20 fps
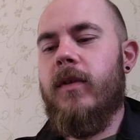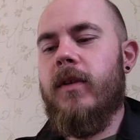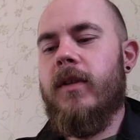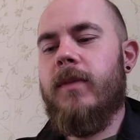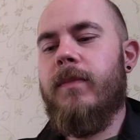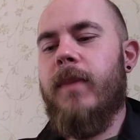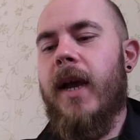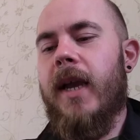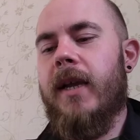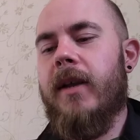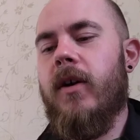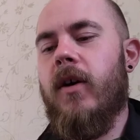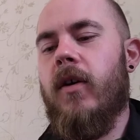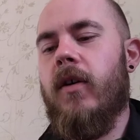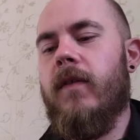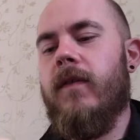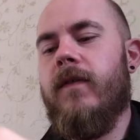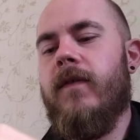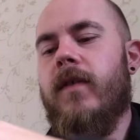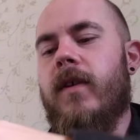that's paid
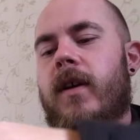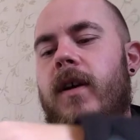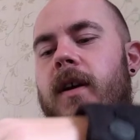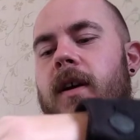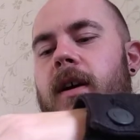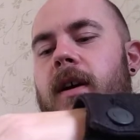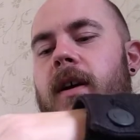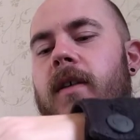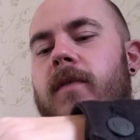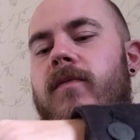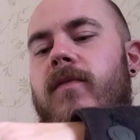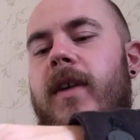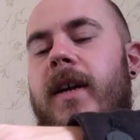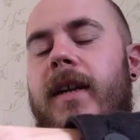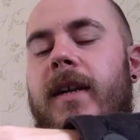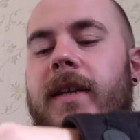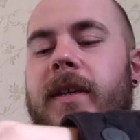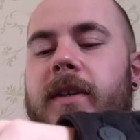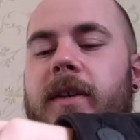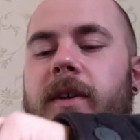off. I
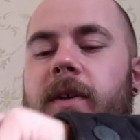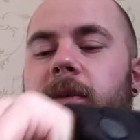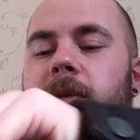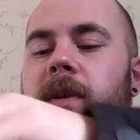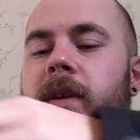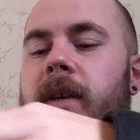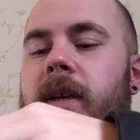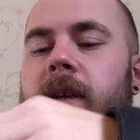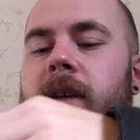really do.